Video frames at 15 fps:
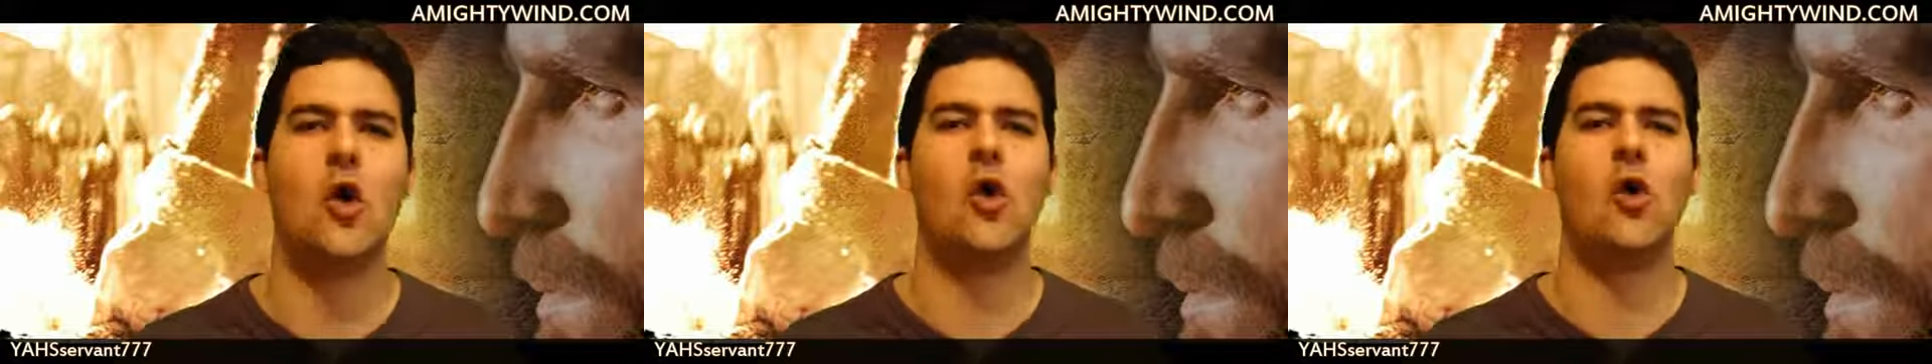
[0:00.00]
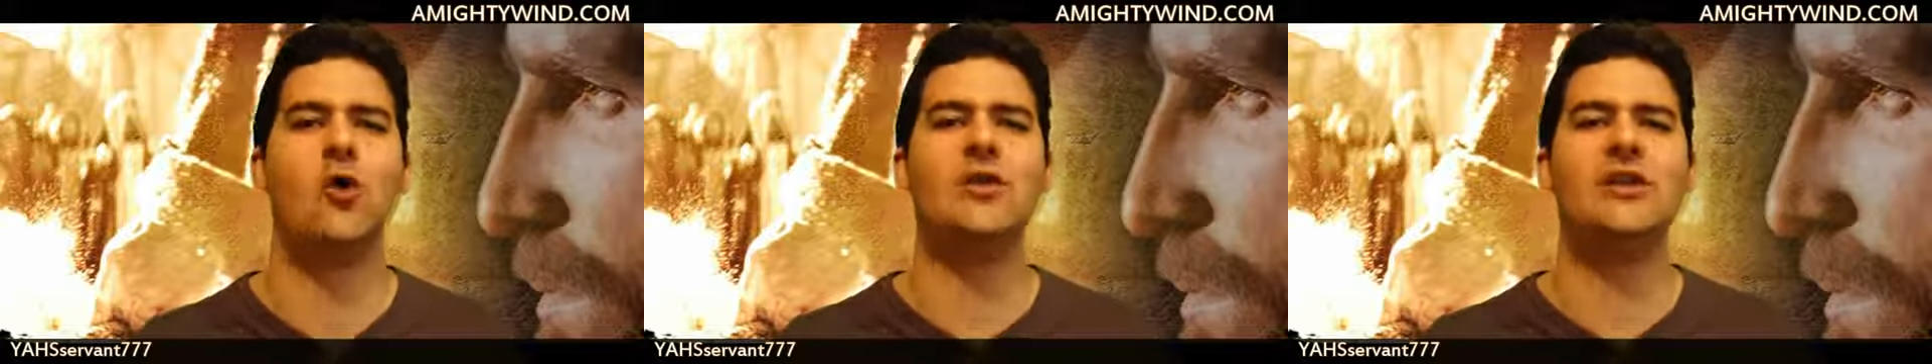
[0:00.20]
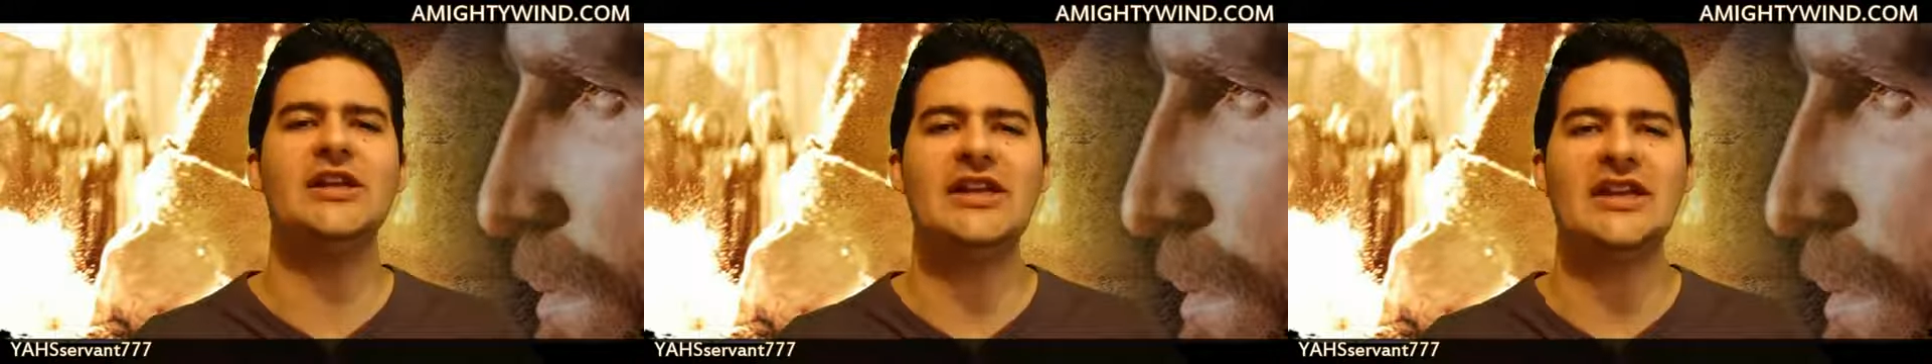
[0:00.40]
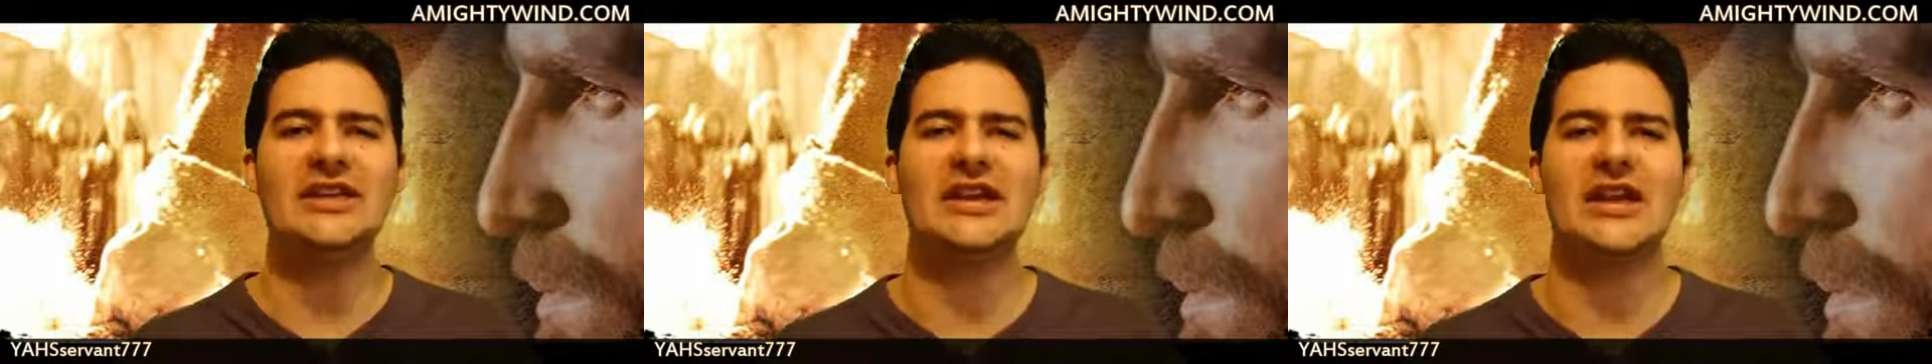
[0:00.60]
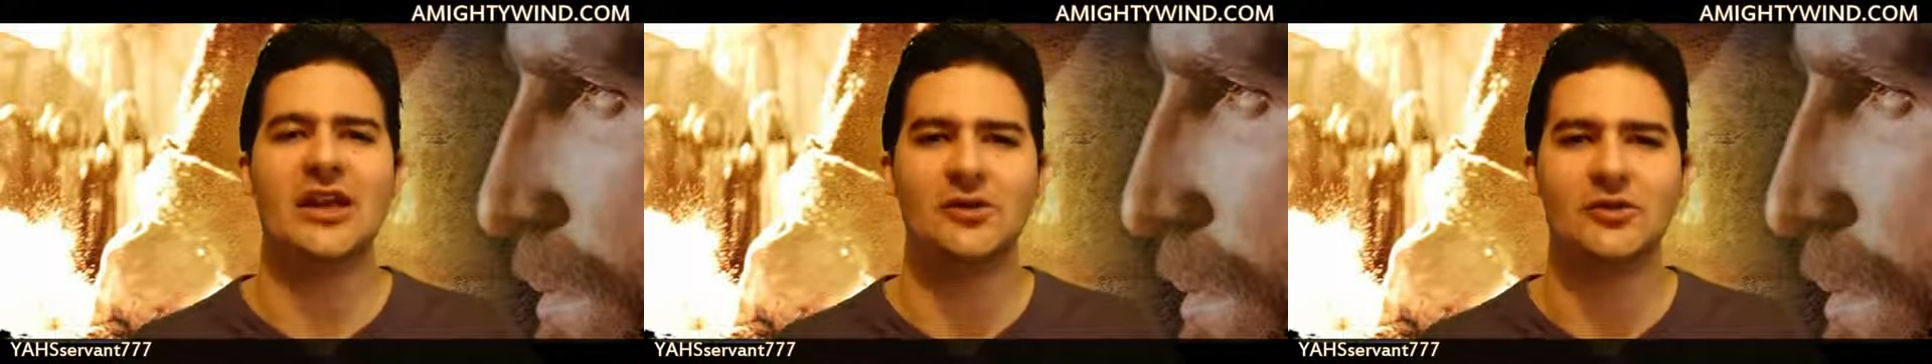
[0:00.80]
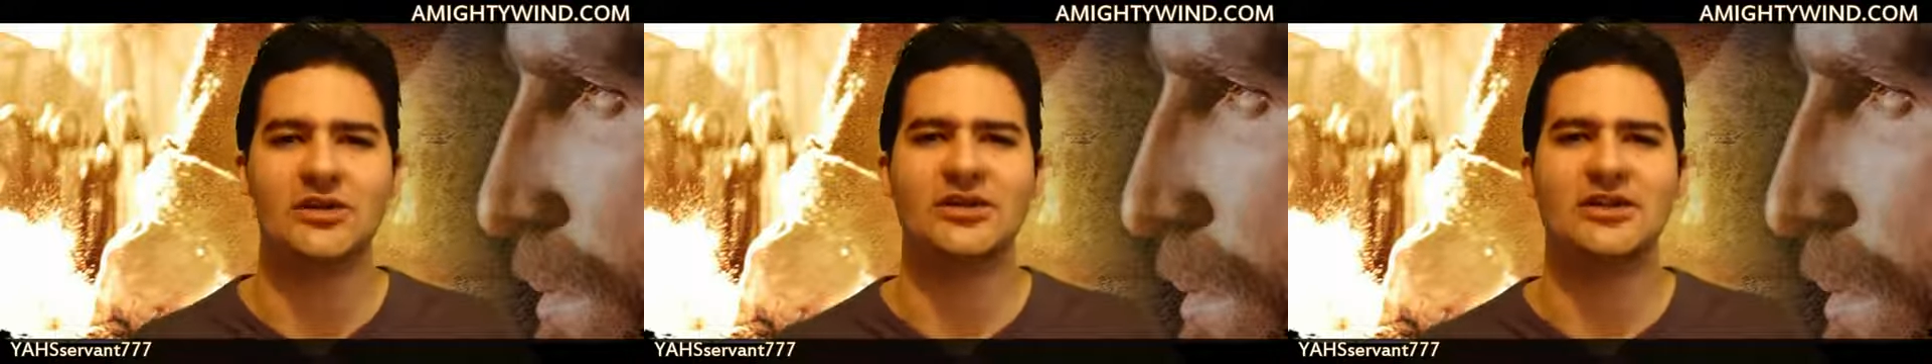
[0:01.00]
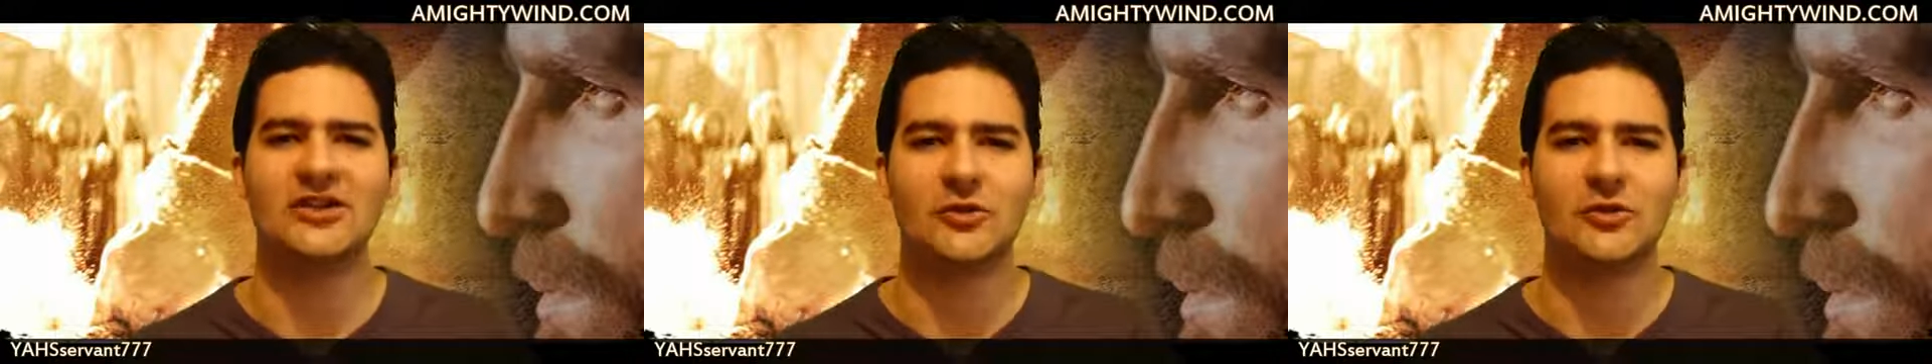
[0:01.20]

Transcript: only inerrant,